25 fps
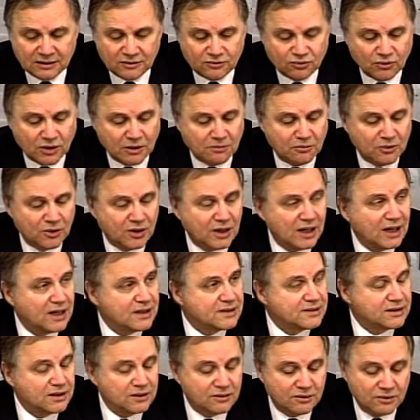to harmonize
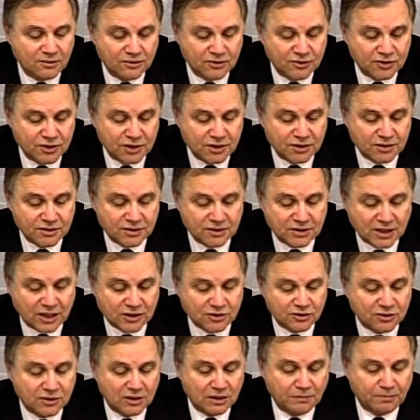heterogeneous
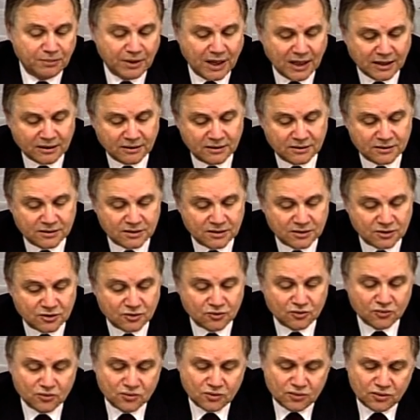national practices,
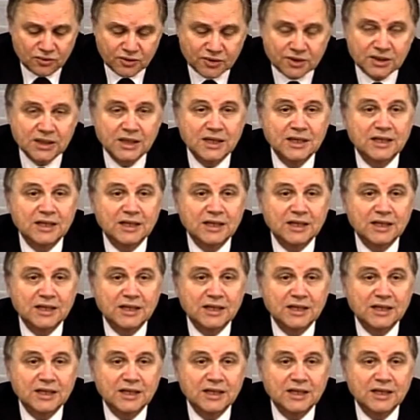rules,